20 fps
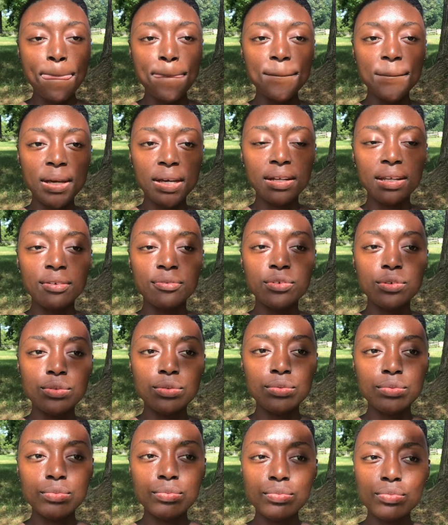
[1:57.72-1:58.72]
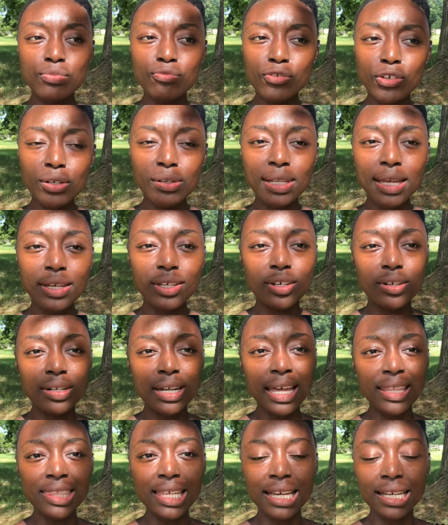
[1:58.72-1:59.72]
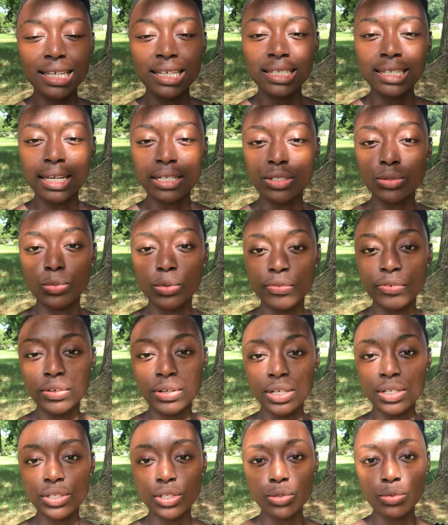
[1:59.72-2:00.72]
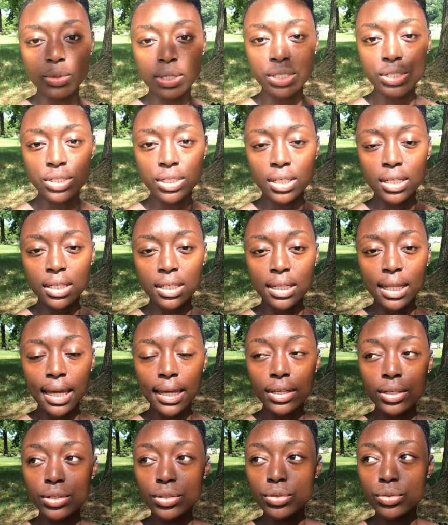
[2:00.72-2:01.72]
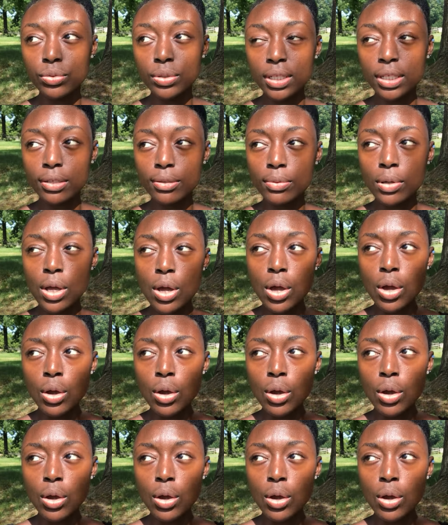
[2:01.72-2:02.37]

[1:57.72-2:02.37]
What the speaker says: But if you feel like you're not that connected with your intuition, like you need